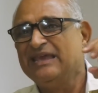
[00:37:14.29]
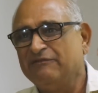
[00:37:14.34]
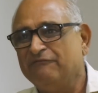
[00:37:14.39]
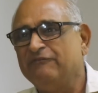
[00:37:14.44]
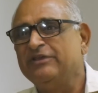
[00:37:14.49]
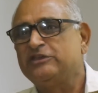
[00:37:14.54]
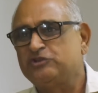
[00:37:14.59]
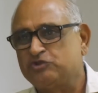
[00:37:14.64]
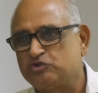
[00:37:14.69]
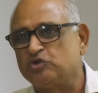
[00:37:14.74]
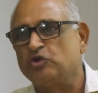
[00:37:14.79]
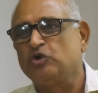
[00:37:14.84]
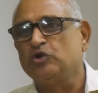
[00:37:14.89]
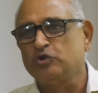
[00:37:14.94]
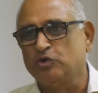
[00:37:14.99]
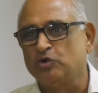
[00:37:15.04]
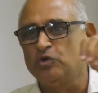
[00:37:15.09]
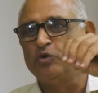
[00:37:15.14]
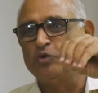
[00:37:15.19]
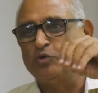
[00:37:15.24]
which show
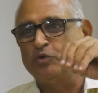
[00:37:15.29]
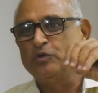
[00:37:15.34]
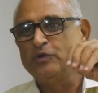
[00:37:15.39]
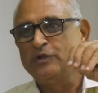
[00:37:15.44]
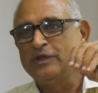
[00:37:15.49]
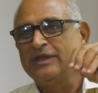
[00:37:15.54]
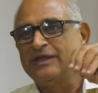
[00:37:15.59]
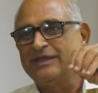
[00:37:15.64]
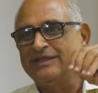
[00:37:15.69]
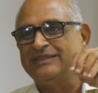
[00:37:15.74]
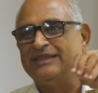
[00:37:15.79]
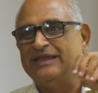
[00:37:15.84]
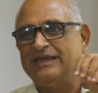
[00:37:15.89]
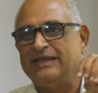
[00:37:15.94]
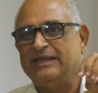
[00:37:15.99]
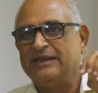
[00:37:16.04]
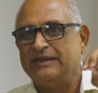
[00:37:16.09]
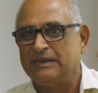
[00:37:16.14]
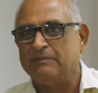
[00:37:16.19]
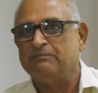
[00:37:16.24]
you
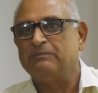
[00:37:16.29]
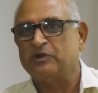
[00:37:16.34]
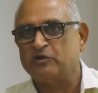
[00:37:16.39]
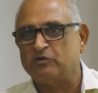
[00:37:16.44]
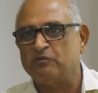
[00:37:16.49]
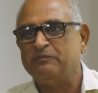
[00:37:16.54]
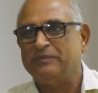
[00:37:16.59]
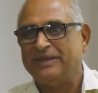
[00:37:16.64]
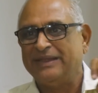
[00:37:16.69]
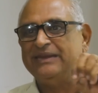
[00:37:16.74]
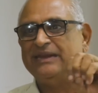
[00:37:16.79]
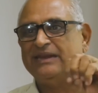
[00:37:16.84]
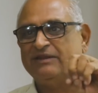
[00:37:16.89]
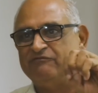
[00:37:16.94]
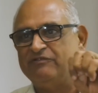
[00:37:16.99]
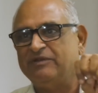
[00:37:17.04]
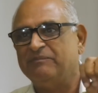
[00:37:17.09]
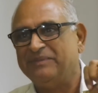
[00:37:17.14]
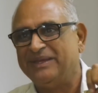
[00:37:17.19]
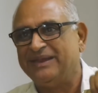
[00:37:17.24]
the number of men
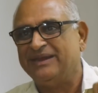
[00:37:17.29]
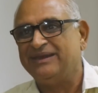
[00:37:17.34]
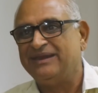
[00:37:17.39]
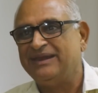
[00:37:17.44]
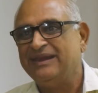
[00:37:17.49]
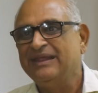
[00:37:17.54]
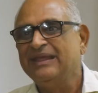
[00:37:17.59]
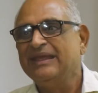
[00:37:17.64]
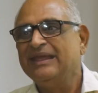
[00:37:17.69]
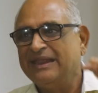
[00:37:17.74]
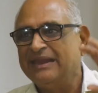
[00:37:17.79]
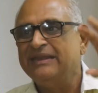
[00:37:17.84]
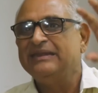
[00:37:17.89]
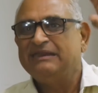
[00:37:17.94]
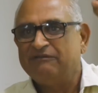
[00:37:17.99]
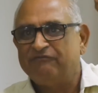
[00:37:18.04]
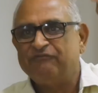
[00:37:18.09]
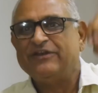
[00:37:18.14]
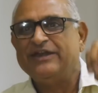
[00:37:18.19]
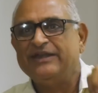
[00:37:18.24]
and women in
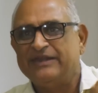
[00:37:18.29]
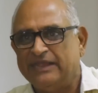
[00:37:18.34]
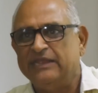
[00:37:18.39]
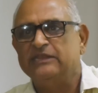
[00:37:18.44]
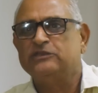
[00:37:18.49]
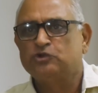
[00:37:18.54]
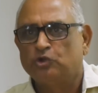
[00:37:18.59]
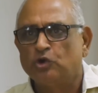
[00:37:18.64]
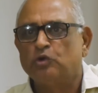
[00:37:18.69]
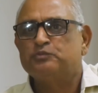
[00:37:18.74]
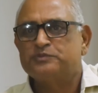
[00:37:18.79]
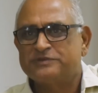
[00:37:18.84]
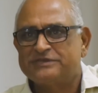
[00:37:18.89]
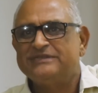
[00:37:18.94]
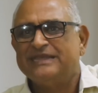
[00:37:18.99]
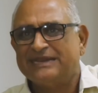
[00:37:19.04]
different age groups.